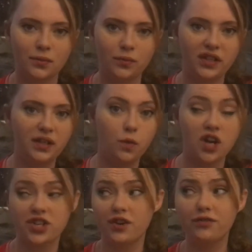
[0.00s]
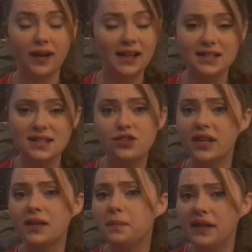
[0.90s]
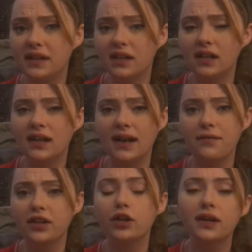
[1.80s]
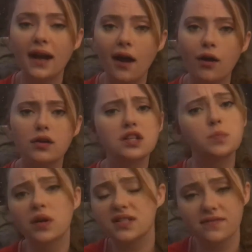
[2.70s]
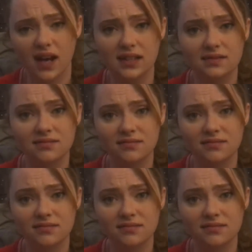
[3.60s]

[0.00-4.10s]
We watch our friends drink beer at every cookout or sports event.